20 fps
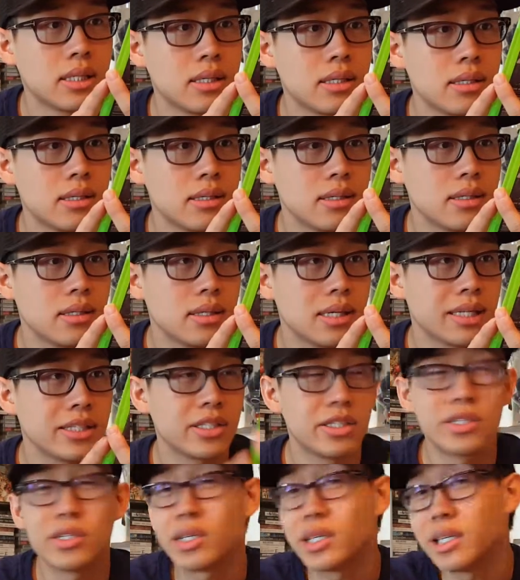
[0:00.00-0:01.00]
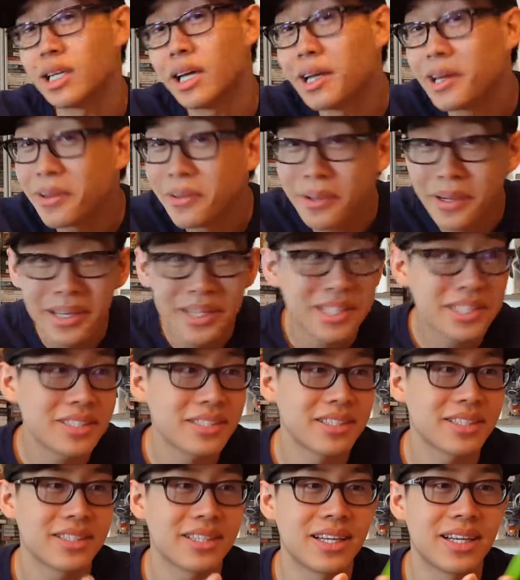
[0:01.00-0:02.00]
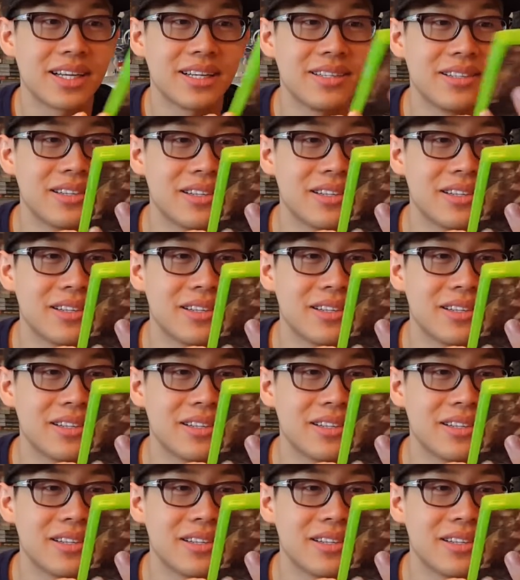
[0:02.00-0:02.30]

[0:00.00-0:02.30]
I just took it anyways because I,